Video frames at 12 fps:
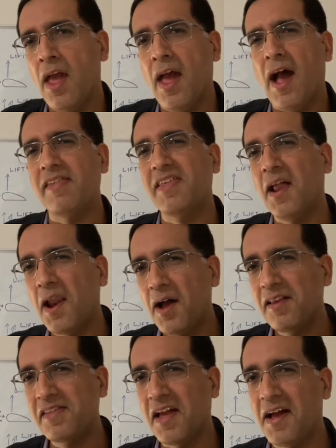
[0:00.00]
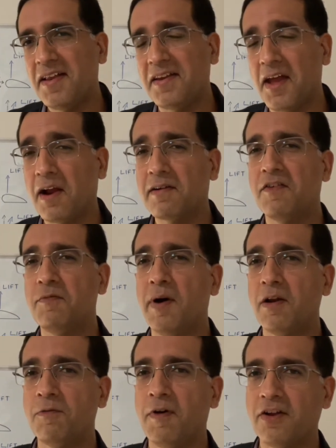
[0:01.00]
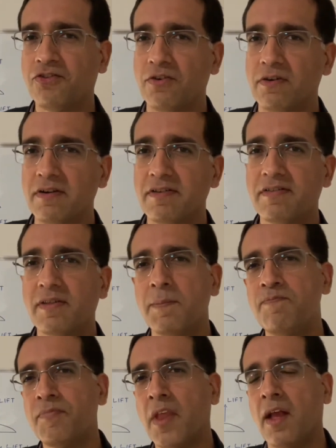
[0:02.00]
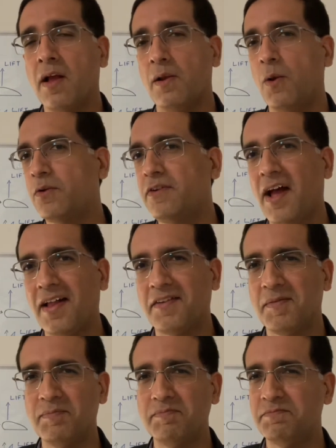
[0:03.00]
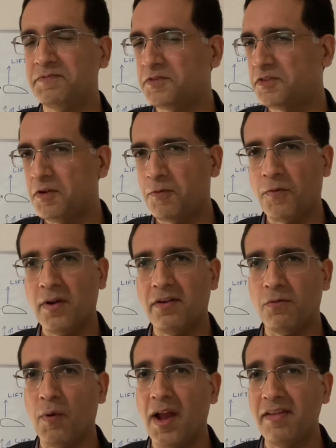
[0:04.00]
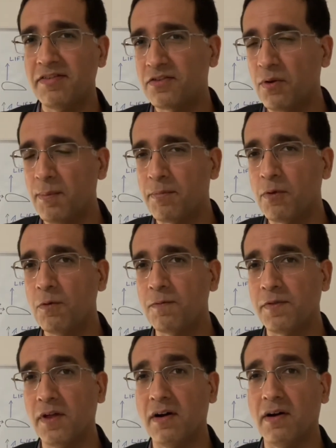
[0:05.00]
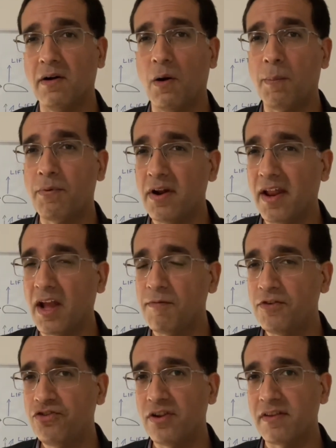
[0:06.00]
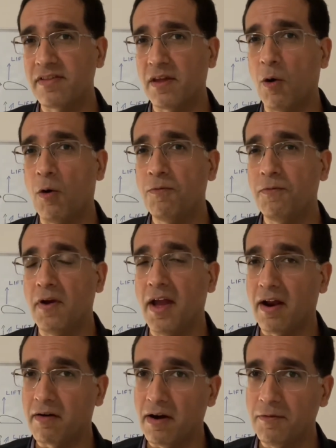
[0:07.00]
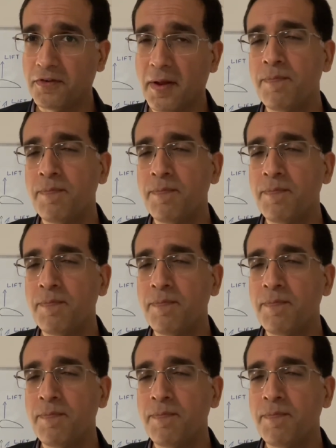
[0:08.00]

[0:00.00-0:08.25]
As airlines and aircraft manufacturers looked at different ways to improve the operating efficiency of aircraft,